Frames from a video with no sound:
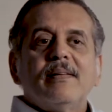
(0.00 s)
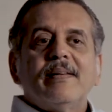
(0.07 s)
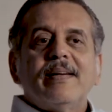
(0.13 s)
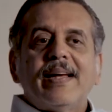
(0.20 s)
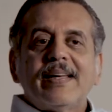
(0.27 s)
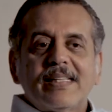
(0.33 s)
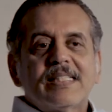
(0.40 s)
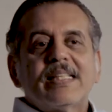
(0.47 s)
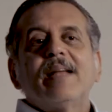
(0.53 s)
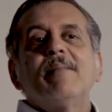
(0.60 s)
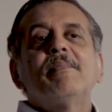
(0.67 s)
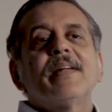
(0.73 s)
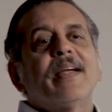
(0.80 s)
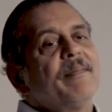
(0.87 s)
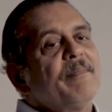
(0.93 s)
At the same
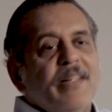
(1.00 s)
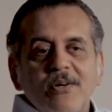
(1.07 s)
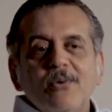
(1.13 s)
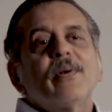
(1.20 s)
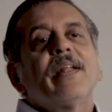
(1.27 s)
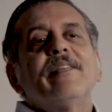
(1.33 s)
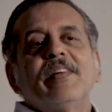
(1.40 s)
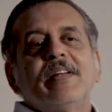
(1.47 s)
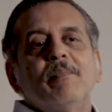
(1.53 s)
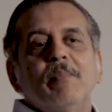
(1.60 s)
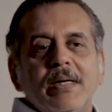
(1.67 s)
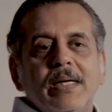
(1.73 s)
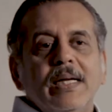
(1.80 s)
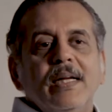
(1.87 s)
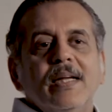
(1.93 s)
time, they don't have any
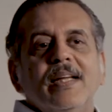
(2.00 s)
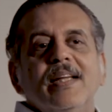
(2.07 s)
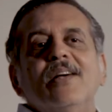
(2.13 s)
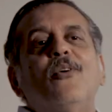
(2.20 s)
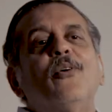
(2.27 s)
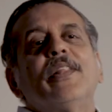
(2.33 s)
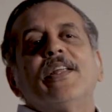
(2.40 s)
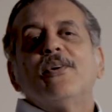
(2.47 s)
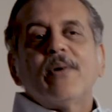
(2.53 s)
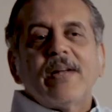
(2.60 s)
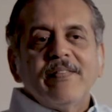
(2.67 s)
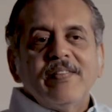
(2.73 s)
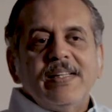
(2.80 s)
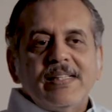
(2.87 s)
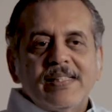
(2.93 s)
money or they don't have
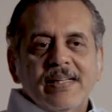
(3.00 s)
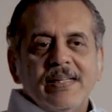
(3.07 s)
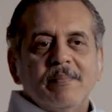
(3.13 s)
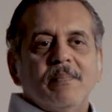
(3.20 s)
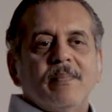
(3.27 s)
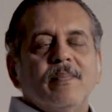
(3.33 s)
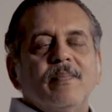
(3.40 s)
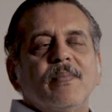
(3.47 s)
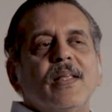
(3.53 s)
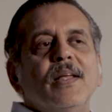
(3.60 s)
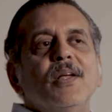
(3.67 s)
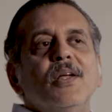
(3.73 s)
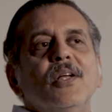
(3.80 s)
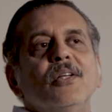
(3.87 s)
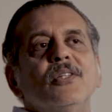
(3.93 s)
any time.
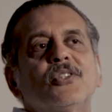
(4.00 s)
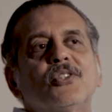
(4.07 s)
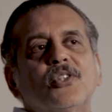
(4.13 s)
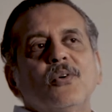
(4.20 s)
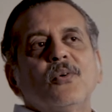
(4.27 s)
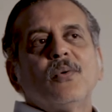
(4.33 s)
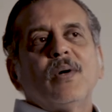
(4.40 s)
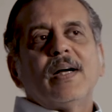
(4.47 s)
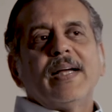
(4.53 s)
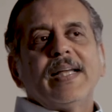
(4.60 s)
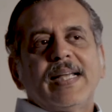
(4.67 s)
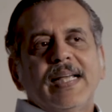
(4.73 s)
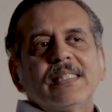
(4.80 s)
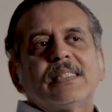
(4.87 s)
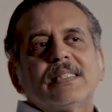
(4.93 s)
So I
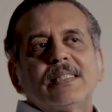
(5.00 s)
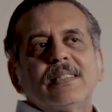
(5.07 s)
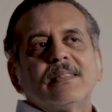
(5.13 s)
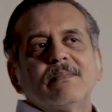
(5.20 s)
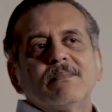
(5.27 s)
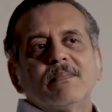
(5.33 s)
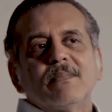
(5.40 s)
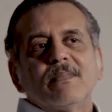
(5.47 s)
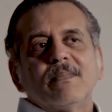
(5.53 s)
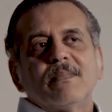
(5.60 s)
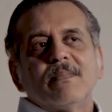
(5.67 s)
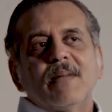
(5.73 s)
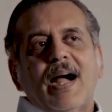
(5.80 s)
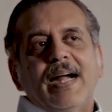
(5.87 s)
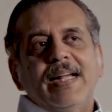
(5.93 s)
guess
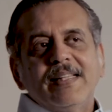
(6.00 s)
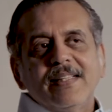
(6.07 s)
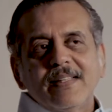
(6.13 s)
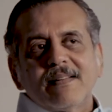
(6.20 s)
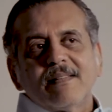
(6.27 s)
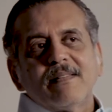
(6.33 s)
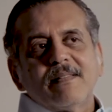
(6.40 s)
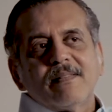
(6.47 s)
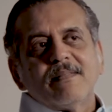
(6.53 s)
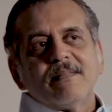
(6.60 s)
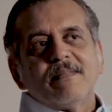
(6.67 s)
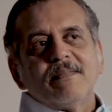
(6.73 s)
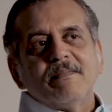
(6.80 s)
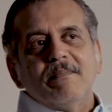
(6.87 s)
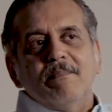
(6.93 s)
either
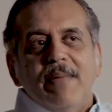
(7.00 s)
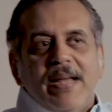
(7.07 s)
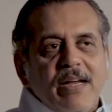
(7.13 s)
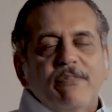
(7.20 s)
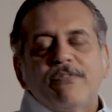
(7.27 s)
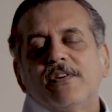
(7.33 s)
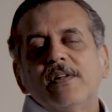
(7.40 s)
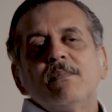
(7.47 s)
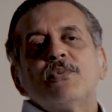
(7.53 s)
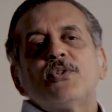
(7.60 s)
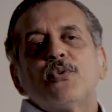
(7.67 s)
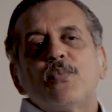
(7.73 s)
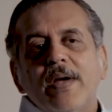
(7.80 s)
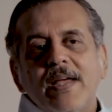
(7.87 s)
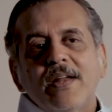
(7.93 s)
make films
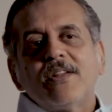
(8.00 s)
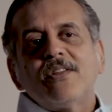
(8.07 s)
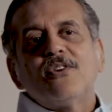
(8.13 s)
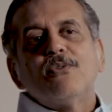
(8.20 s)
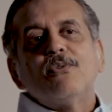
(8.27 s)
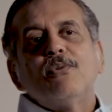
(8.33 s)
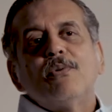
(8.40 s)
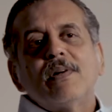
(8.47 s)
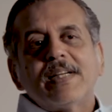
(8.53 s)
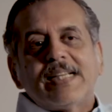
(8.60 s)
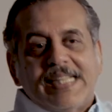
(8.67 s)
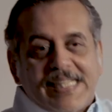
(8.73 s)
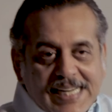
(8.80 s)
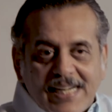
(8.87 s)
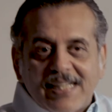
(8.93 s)
where you
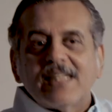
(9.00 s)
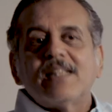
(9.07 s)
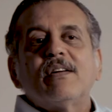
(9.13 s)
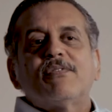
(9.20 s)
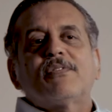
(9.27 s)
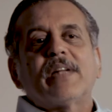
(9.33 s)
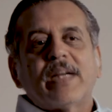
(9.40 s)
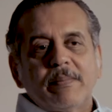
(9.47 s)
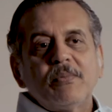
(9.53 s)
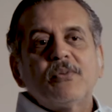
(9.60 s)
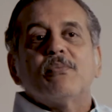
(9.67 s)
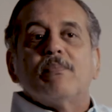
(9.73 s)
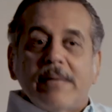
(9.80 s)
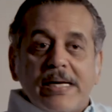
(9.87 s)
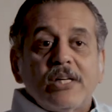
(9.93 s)
get enough time to
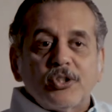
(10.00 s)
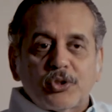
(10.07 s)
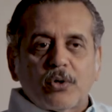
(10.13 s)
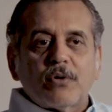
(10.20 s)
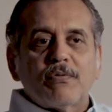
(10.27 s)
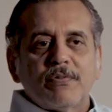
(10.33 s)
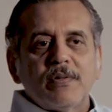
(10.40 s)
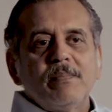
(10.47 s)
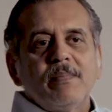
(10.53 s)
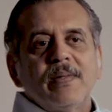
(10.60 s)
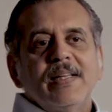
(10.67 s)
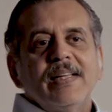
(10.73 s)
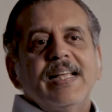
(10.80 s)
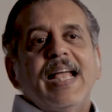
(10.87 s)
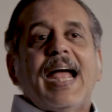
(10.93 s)
make a short film
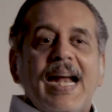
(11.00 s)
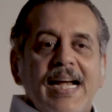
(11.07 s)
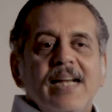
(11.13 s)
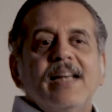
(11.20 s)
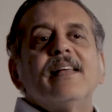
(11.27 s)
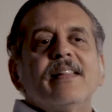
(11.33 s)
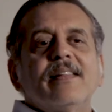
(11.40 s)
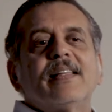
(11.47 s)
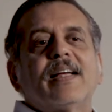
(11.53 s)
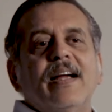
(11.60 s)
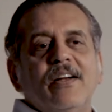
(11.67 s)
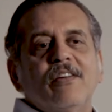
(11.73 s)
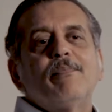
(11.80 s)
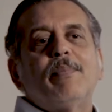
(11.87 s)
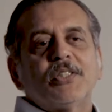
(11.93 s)
and the
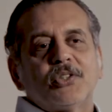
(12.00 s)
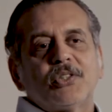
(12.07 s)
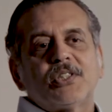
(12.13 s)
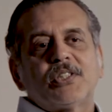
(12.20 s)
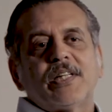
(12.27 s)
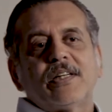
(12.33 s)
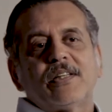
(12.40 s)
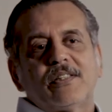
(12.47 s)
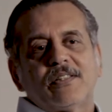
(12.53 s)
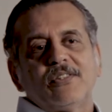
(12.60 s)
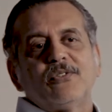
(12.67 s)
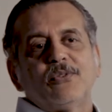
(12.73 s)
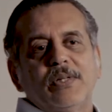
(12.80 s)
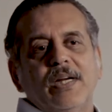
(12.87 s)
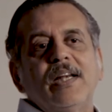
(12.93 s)
kind of budgets that
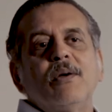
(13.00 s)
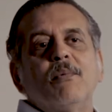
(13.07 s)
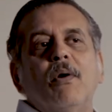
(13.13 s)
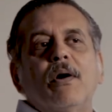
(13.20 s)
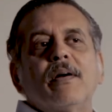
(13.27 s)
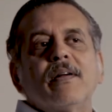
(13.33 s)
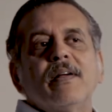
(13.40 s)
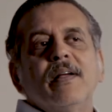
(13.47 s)
you really want.